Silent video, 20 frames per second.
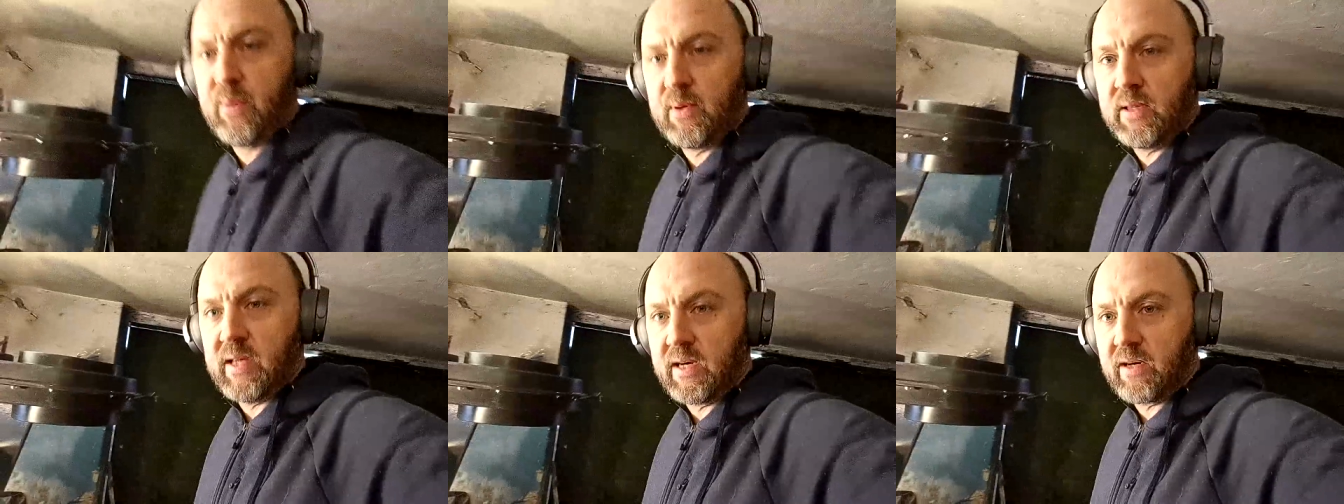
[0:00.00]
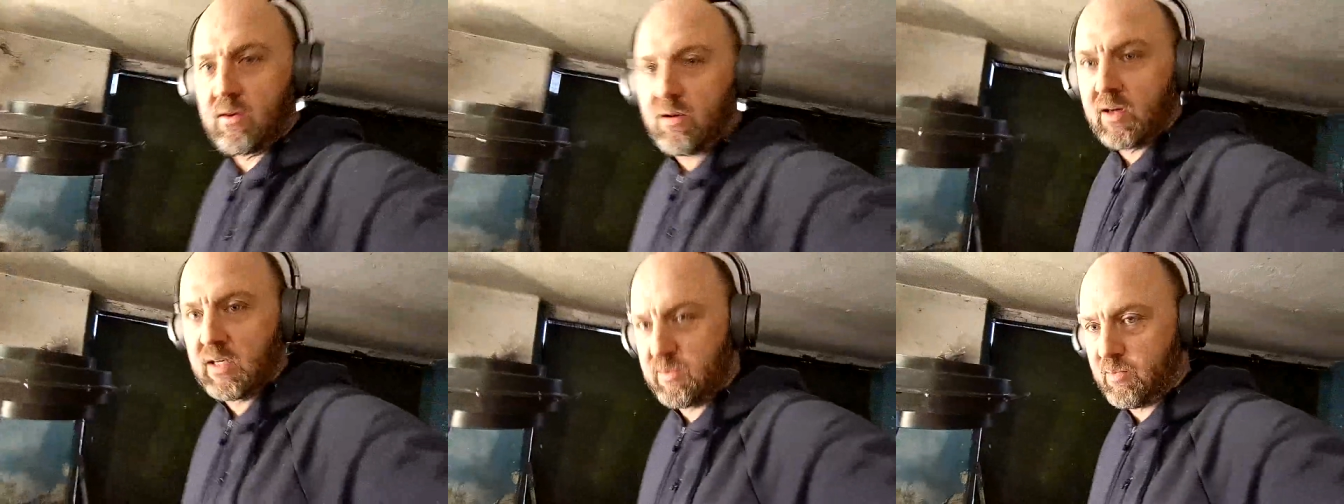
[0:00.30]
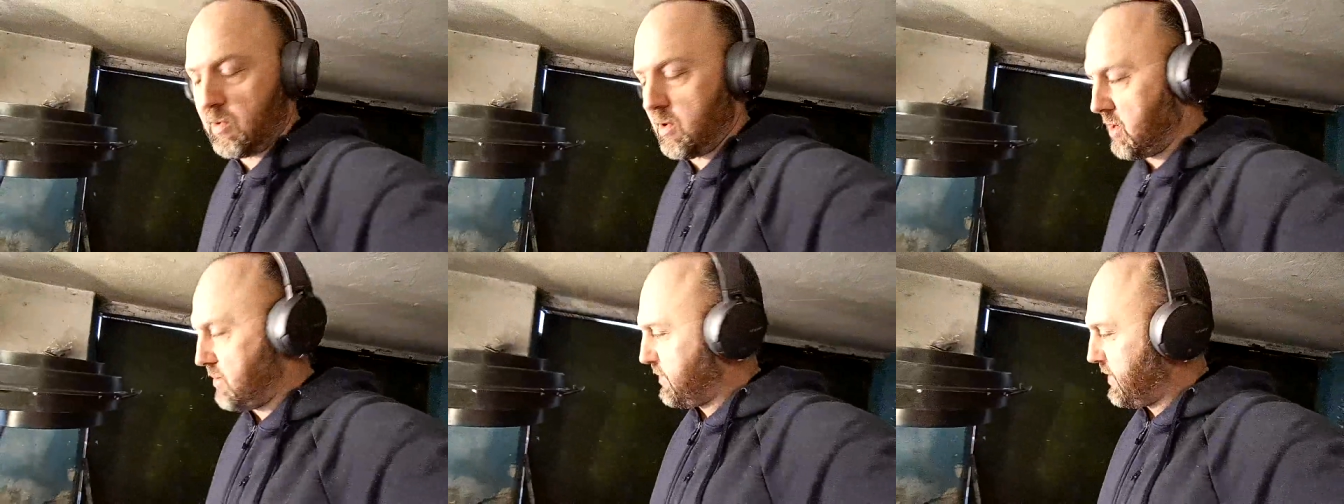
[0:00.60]
have put that
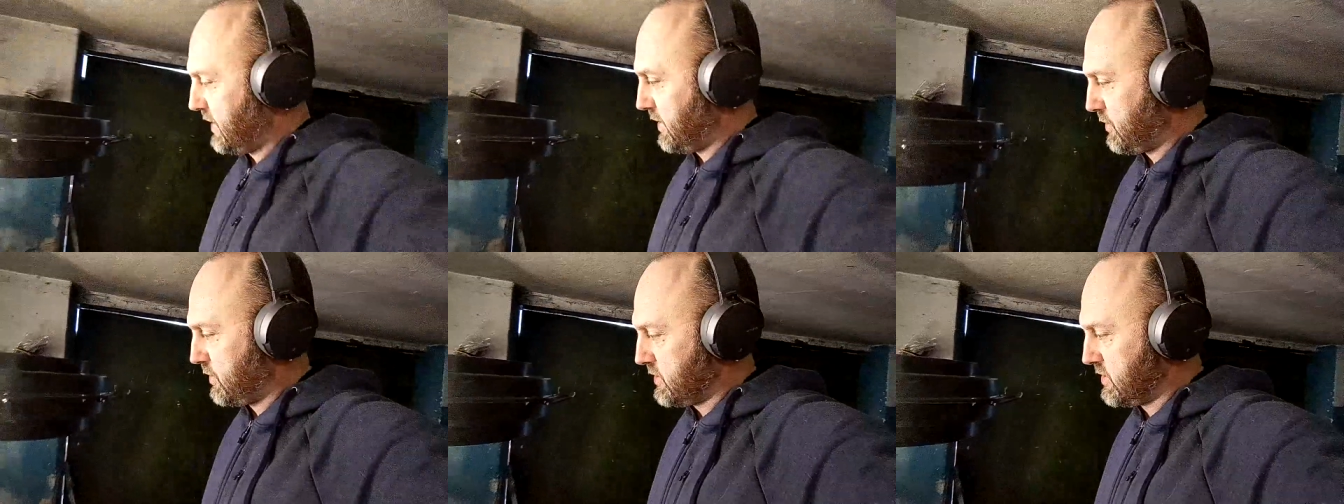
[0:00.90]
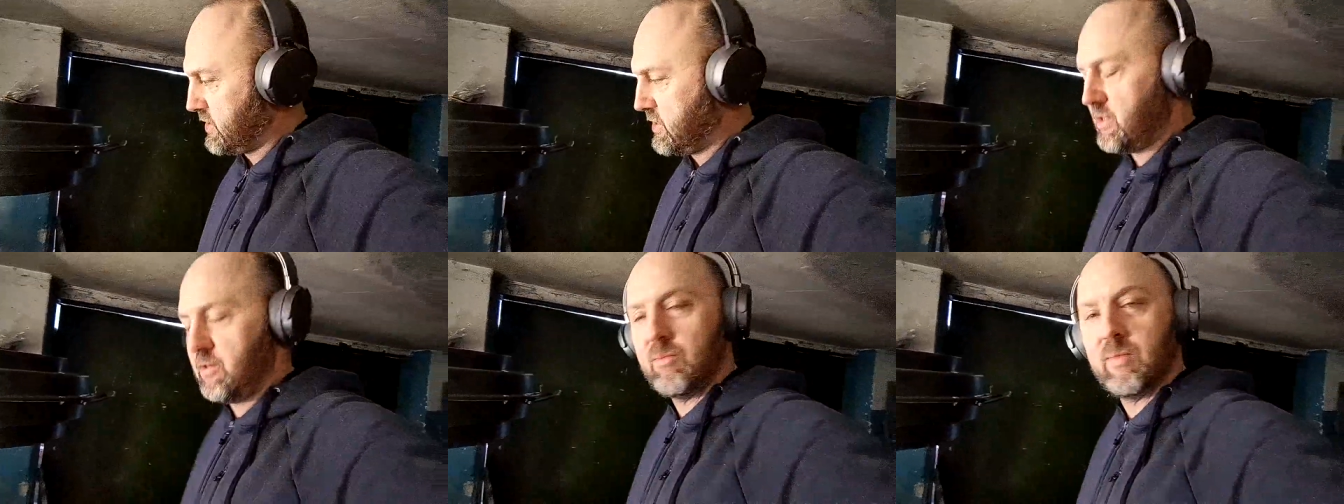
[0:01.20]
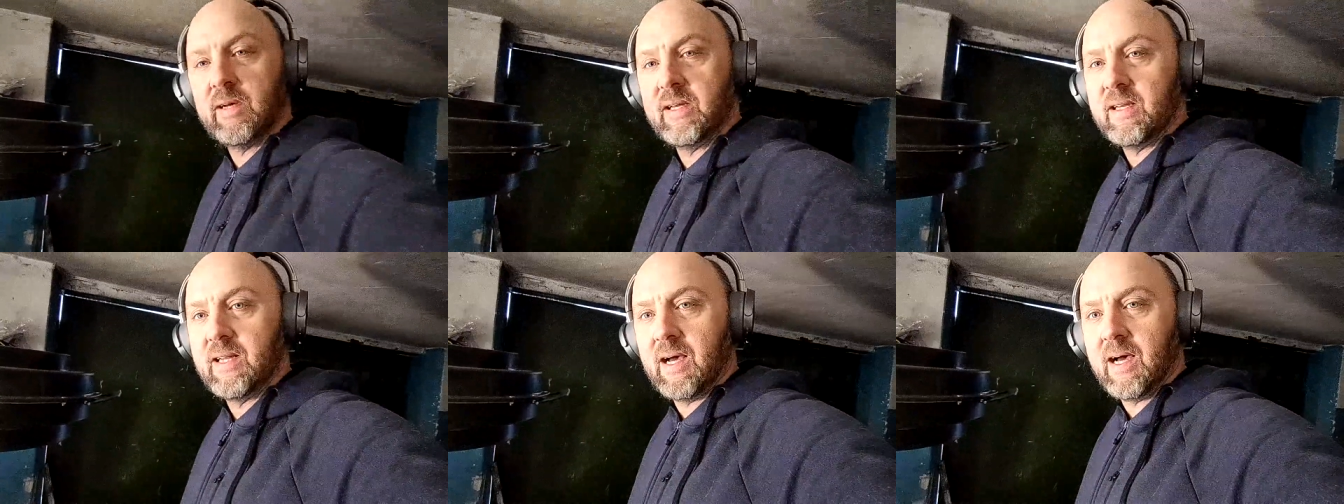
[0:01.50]
crossbar on backwards
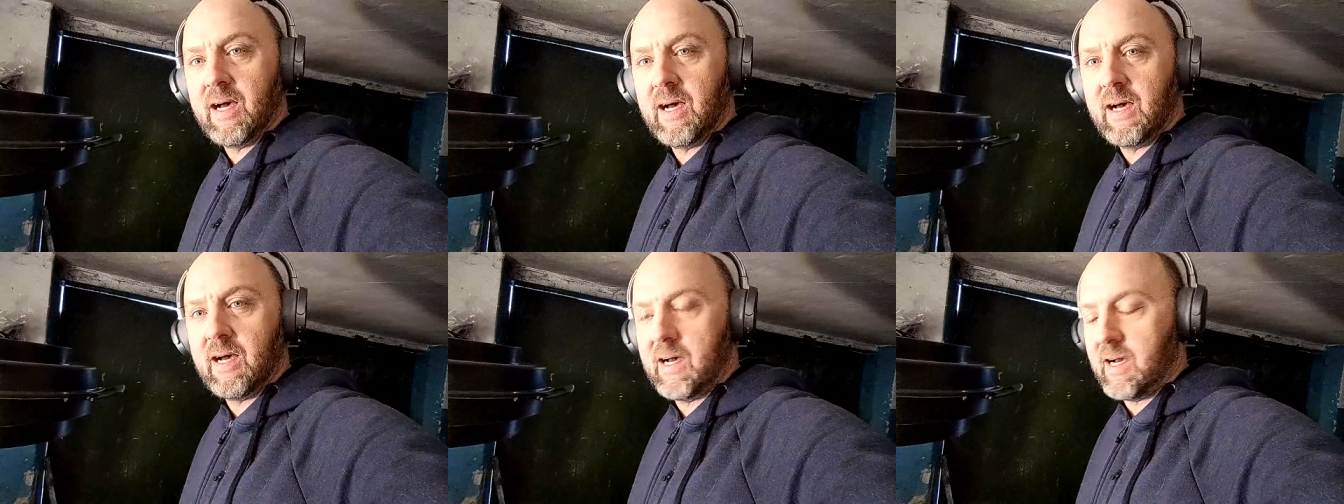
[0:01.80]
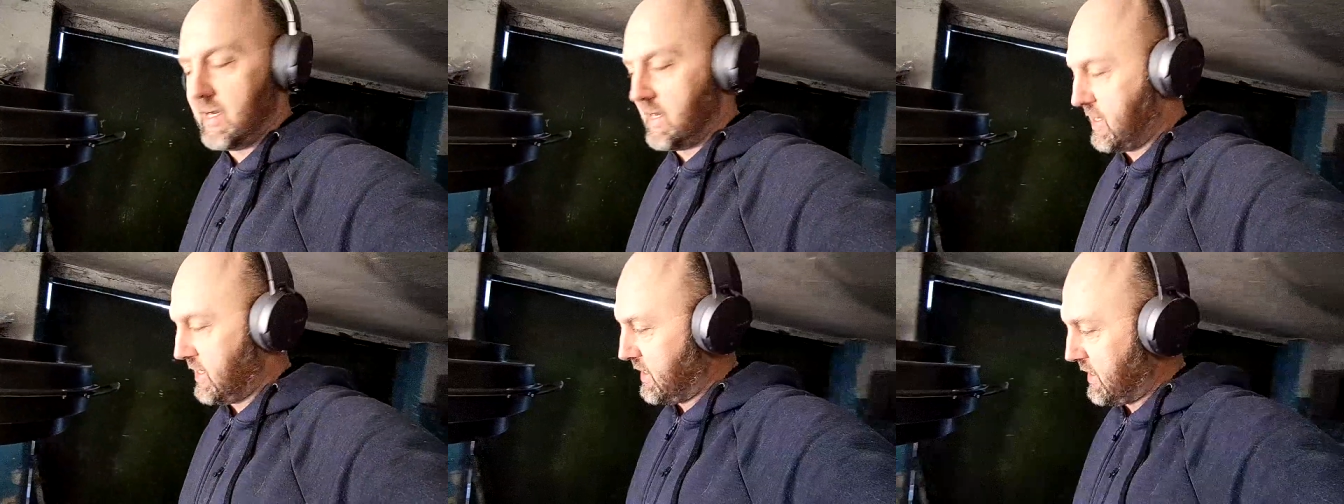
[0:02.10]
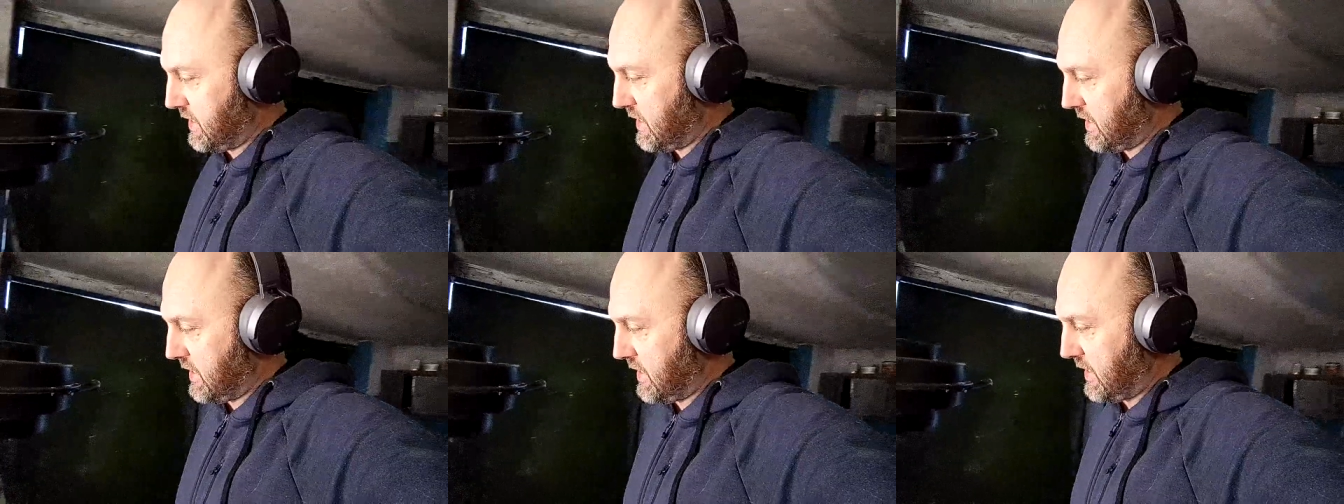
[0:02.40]
too, but uh,